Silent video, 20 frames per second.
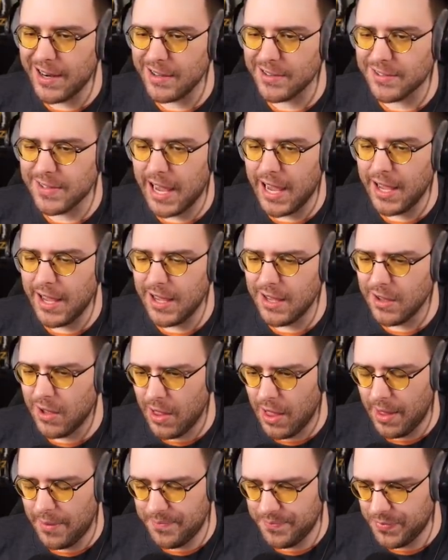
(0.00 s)
escape.
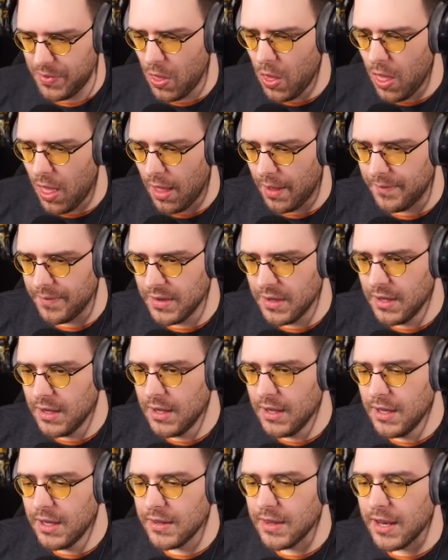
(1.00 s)
The
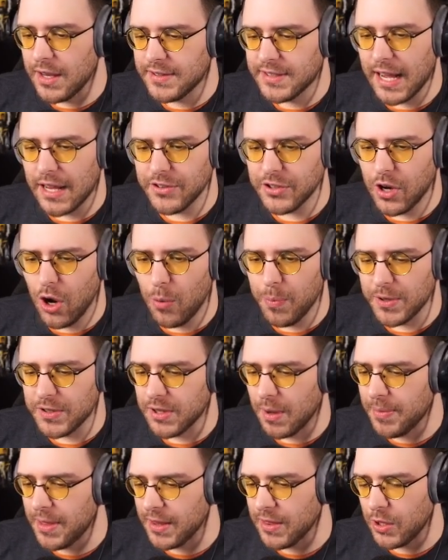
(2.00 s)
nostalgia cope is
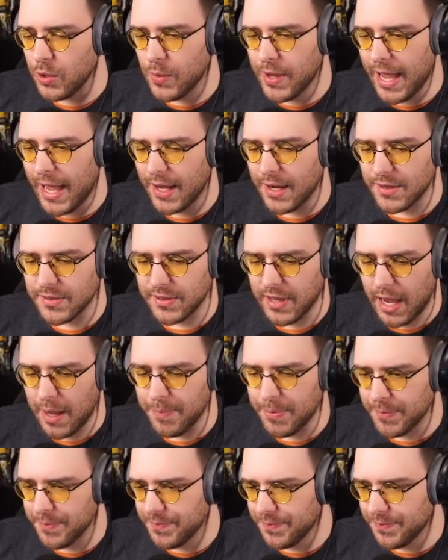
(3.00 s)
something that you can't escape.